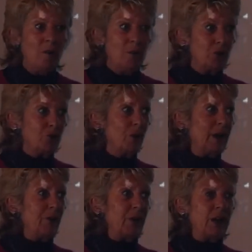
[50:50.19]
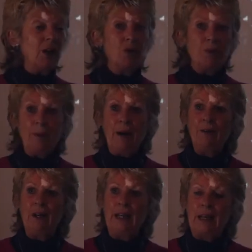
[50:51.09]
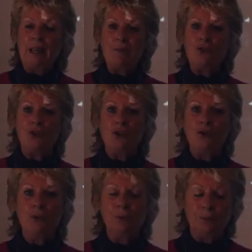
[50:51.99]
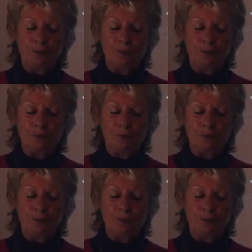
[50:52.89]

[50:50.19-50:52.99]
But trinary code apparently gives you